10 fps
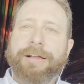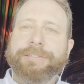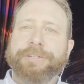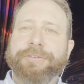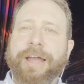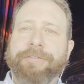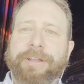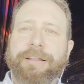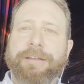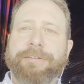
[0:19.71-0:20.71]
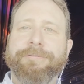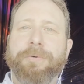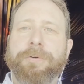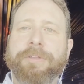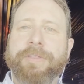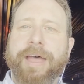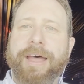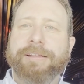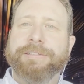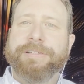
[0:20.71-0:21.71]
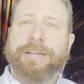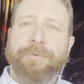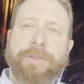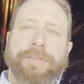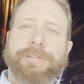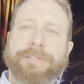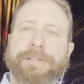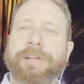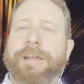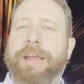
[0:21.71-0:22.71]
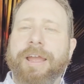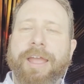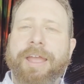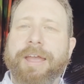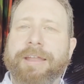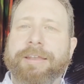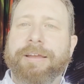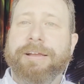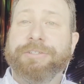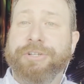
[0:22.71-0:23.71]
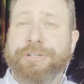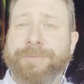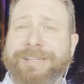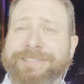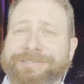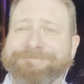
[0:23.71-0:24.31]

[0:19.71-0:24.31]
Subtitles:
So definitely looking forward to that. Stick with us, and cheers, mates.